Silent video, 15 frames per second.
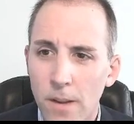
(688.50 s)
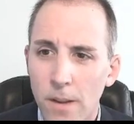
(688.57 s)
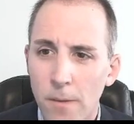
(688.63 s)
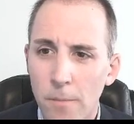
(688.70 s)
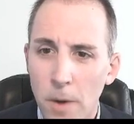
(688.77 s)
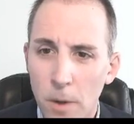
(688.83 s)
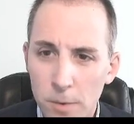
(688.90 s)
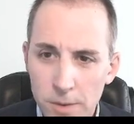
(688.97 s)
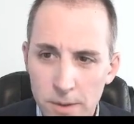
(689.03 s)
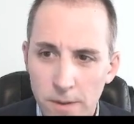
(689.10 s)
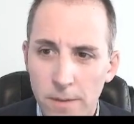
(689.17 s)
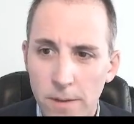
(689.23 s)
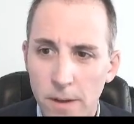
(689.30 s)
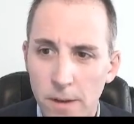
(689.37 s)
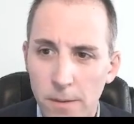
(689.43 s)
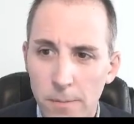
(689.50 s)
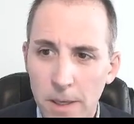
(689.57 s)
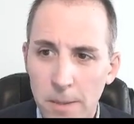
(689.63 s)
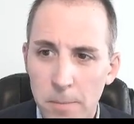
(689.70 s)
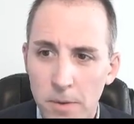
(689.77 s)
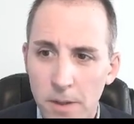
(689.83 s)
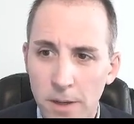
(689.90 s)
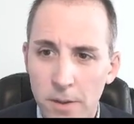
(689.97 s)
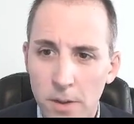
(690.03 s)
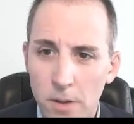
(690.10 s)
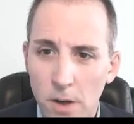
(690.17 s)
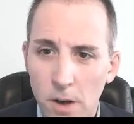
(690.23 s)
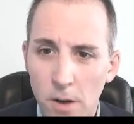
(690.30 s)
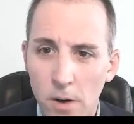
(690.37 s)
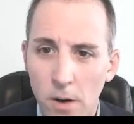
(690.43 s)
most of the people on the
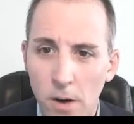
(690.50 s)
call